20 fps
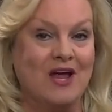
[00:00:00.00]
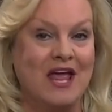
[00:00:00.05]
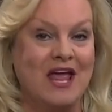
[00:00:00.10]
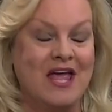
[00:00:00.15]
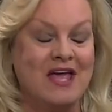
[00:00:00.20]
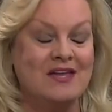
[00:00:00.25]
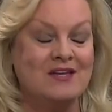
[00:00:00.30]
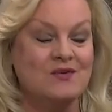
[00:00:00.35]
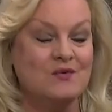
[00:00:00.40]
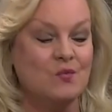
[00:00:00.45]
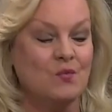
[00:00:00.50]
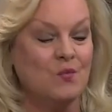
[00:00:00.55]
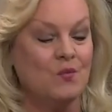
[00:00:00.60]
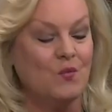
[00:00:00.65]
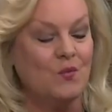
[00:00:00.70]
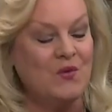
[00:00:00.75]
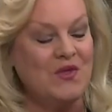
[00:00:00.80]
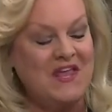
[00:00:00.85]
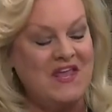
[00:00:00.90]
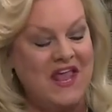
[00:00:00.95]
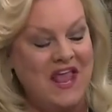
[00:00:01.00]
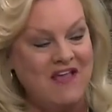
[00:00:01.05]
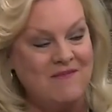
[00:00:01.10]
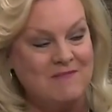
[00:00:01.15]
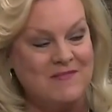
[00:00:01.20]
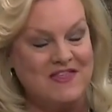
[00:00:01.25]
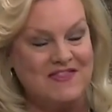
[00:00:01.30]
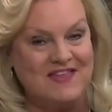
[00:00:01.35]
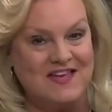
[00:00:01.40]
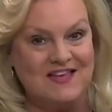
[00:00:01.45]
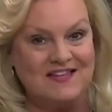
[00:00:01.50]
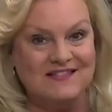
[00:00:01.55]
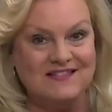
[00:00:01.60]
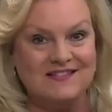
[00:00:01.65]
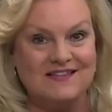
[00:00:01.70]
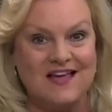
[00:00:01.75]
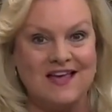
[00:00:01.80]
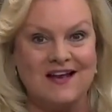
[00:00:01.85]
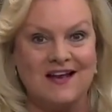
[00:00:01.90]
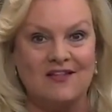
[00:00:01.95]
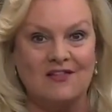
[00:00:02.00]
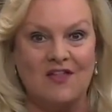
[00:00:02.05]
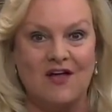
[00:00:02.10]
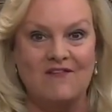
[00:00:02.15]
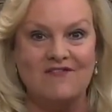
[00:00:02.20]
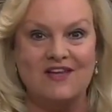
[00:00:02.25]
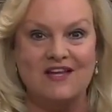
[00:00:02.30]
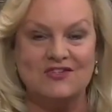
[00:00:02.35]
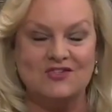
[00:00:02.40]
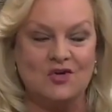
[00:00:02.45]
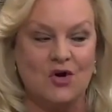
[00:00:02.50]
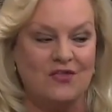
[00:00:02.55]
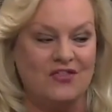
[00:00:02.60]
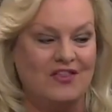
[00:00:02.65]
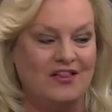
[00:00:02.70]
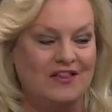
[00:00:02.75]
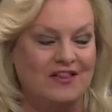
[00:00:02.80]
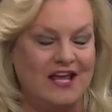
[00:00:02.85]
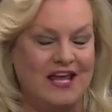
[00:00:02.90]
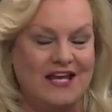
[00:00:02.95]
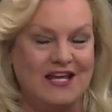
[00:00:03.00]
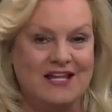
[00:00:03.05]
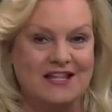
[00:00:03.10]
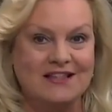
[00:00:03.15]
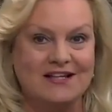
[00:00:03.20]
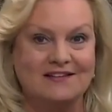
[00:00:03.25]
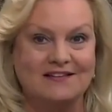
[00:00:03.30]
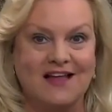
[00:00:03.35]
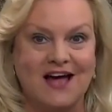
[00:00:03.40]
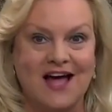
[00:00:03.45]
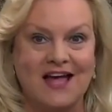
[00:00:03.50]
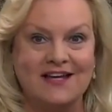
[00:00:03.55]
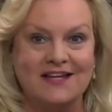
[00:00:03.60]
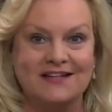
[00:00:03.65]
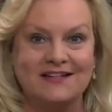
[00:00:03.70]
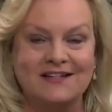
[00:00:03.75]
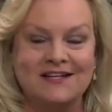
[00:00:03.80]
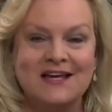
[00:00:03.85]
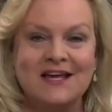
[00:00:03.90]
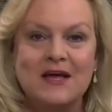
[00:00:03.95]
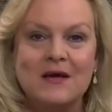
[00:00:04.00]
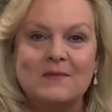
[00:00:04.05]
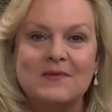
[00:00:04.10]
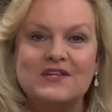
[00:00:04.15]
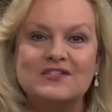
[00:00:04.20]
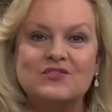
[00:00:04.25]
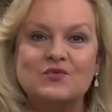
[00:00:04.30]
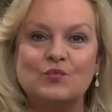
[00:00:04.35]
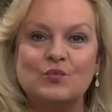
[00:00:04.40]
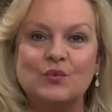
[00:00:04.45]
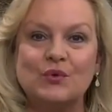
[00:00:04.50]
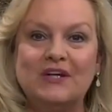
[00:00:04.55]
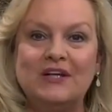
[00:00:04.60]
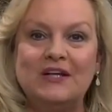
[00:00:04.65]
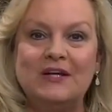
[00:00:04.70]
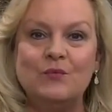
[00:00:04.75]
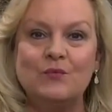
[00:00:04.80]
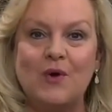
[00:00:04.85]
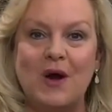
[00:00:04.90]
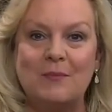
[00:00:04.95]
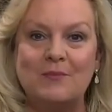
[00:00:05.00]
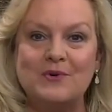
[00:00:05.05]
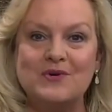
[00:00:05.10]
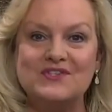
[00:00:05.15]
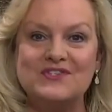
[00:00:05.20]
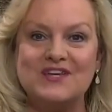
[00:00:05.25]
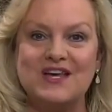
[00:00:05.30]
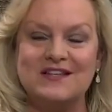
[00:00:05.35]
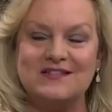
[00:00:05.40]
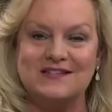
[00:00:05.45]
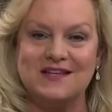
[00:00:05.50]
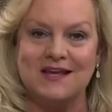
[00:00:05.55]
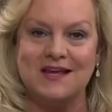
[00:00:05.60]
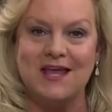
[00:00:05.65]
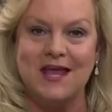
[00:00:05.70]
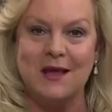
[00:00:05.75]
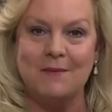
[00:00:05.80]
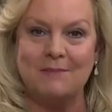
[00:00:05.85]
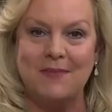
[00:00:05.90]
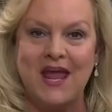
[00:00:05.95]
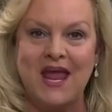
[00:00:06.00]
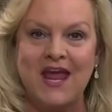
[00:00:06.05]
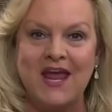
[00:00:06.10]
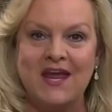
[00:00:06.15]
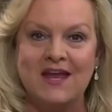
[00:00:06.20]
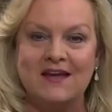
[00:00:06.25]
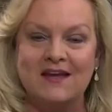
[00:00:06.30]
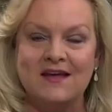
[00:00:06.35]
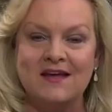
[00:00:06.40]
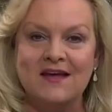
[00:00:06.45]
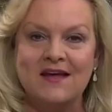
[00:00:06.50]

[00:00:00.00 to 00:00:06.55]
And he gave me this, and I love it. It's called The Lady and the Lion because it really represents a campaign.